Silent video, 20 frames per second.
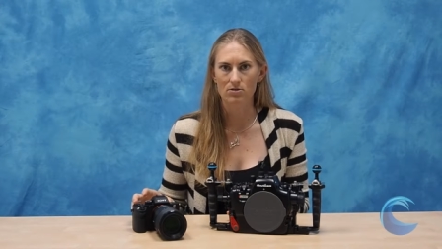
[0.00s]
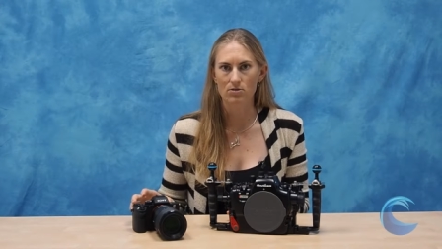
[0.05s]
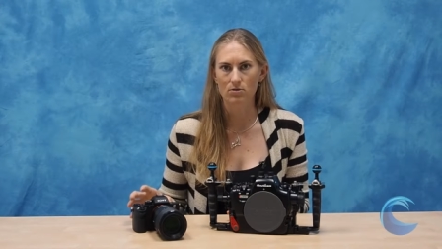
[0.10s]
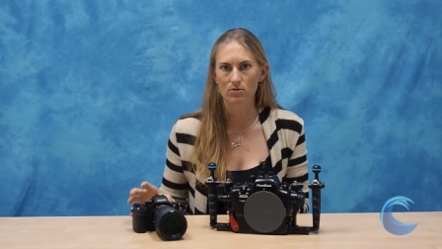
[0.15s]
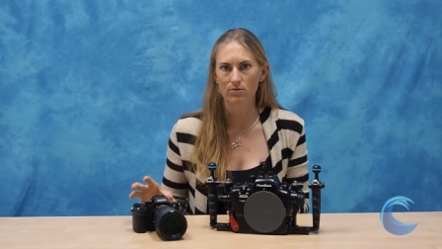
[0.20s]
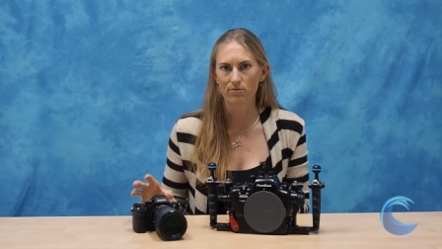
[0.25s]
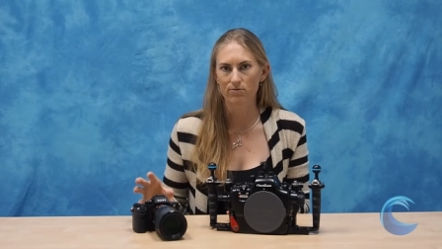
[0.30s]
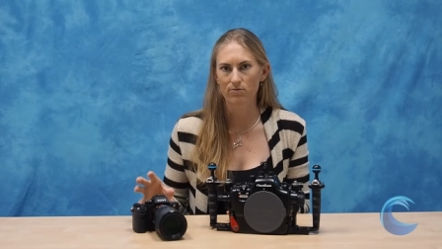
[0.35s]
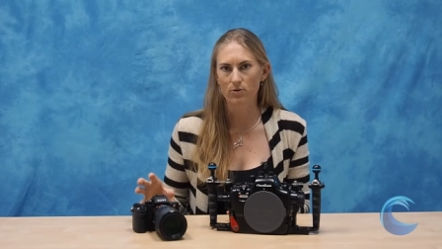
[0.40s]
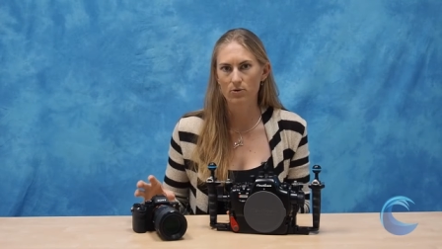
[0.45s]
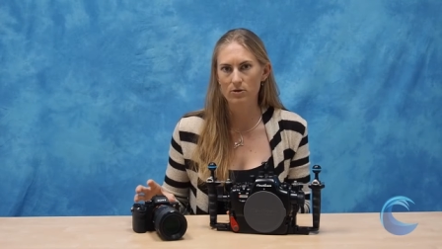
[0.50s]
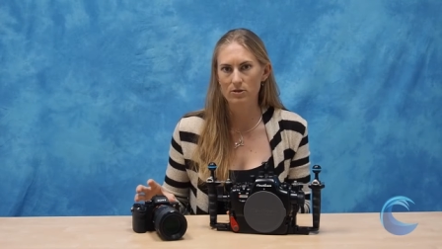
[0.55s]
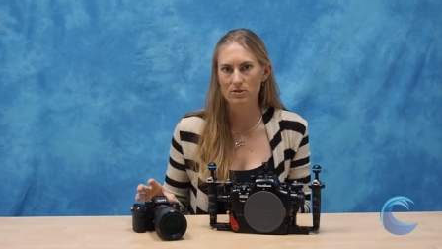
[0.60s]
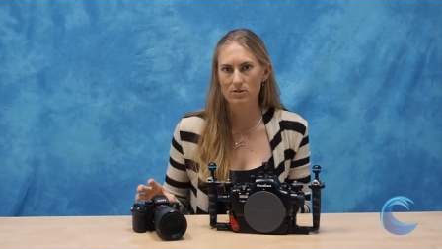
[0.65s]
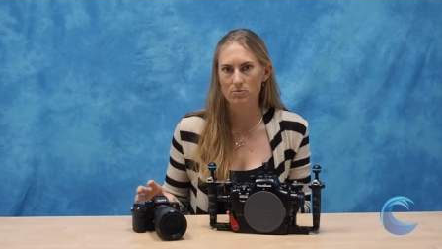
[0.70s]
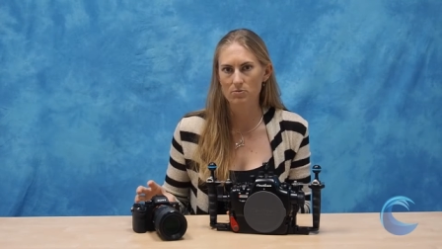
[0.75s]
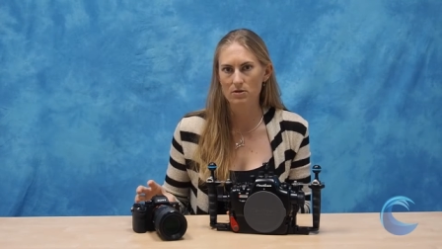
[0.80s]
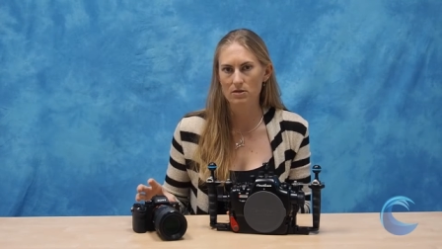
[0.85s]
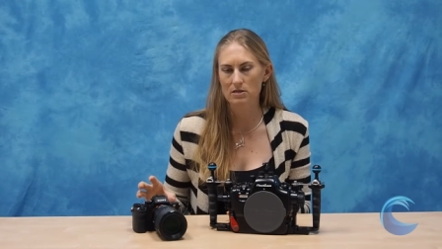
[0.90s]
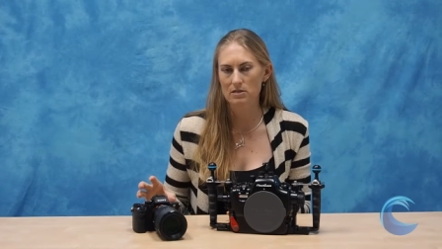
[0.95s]
So if focus
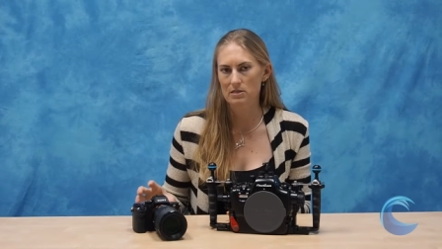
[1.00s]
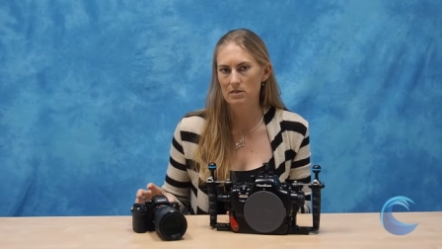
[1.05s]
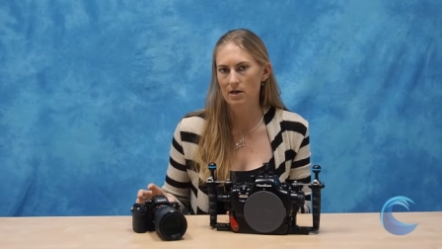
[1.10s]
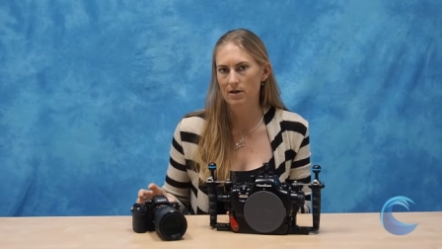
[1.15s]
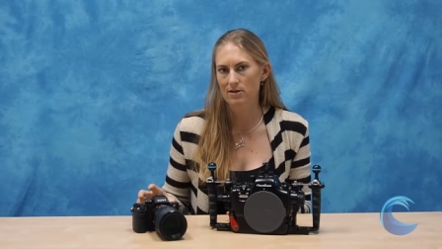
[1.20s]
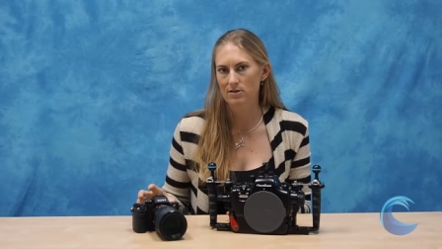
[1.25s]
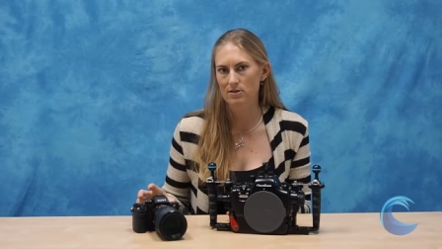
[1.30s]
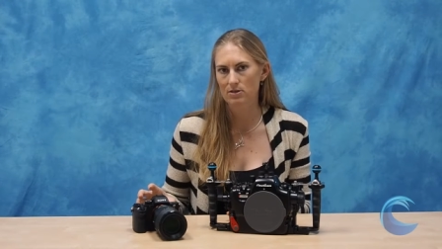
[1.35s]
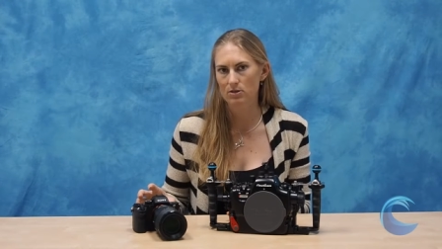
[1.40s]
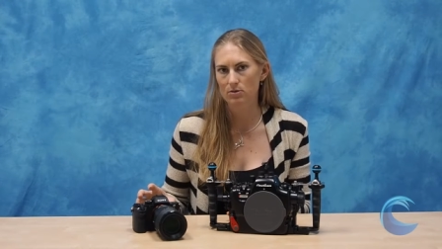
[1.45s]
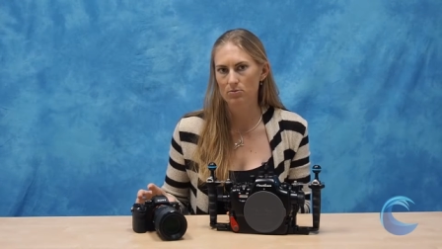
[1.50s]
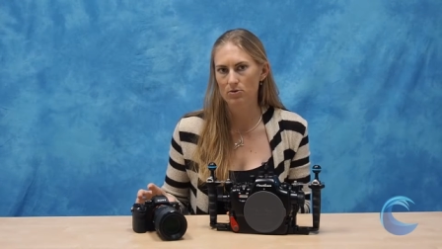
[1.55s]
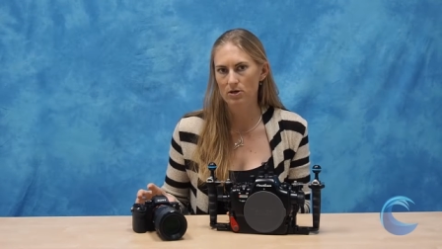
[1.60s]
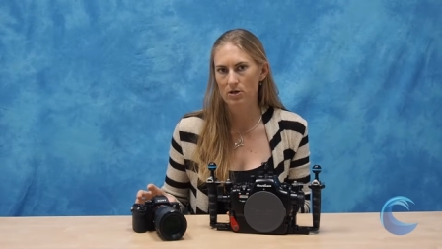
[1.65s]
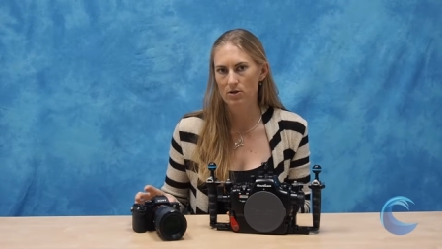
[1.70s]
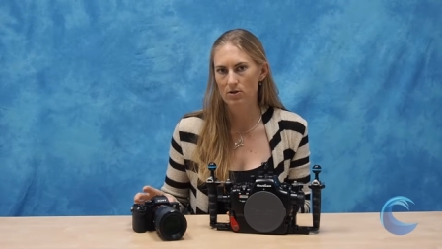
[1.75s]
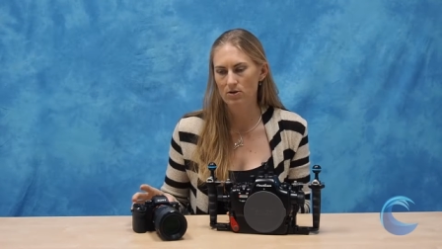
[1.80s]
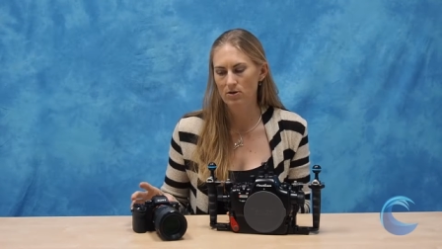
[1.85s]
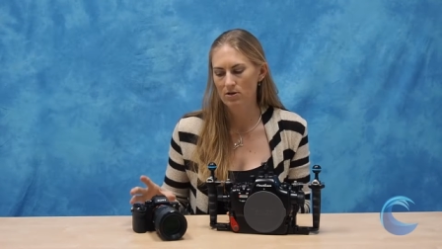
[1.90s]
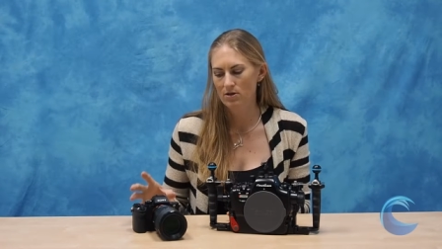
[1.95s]
speed is not a deal
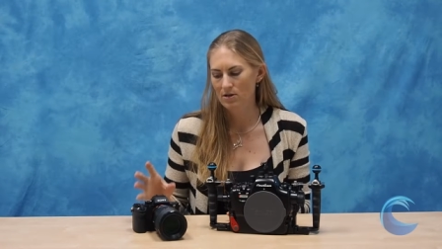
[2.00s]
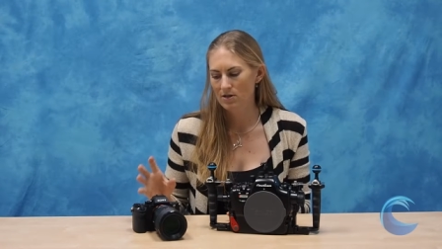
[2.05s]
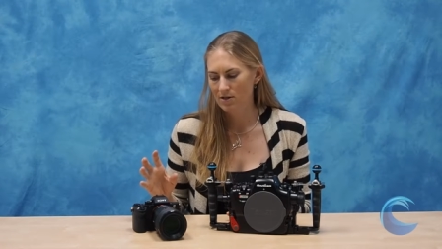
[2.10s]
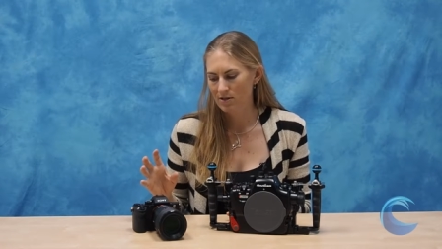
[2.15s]
breaker,